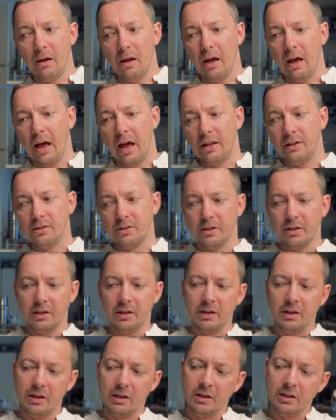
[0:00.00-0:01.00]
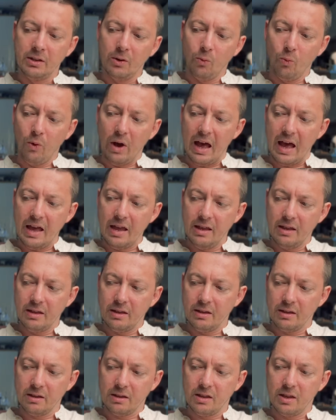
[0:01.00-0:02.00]
and in a way
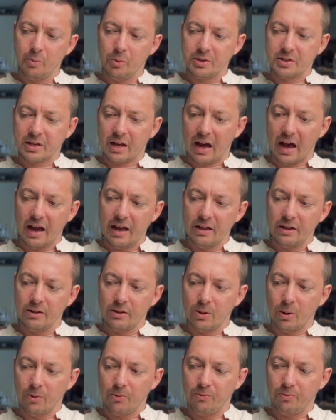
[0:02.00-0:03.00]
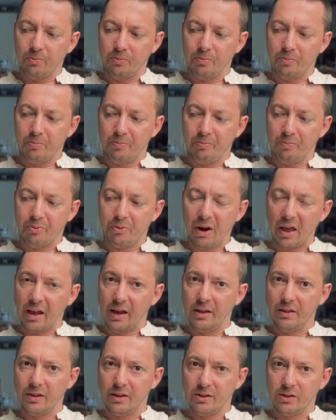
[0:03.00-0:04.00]
he was kind of
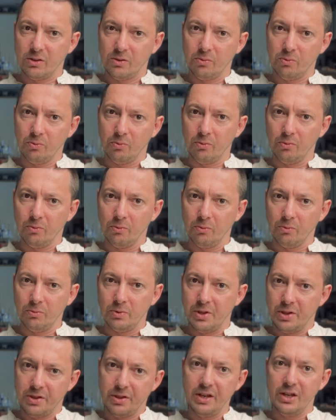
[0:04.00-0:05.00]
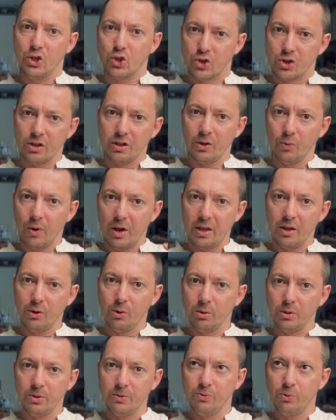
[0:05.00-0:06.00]
pregnant with Nietzsche in a way he
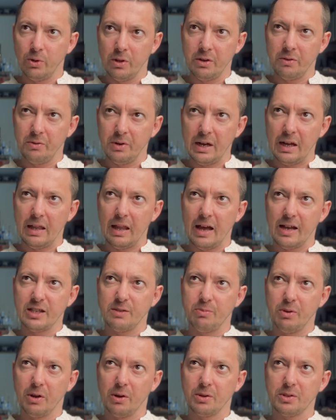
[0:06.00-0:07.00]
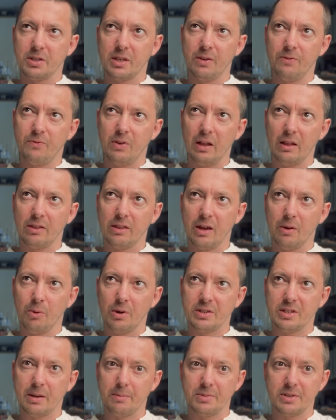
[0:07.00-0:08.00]
couldn't fully realize, because he felt there
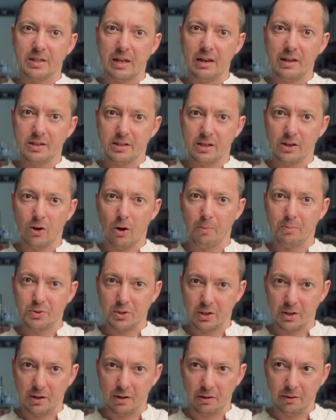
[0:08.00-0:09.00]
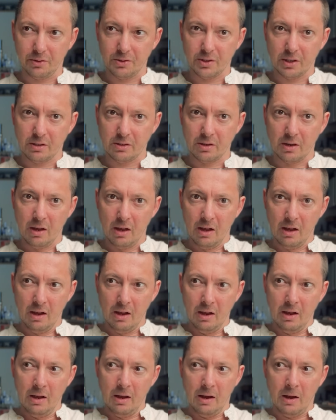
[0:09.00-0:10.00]
were some stylistic obstacles that
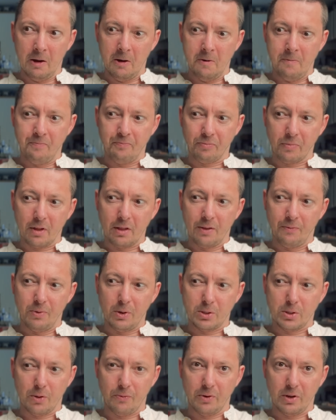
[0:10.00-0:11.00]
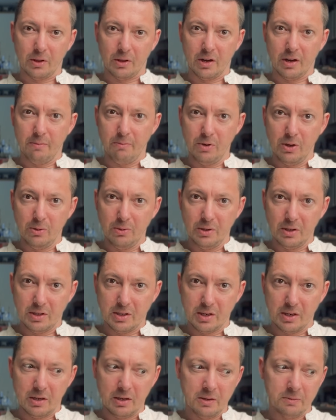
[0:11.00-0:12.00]
the philosophical
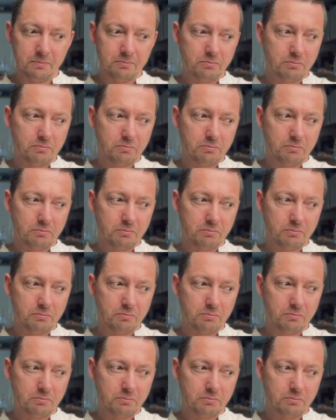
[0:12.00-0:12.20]
community,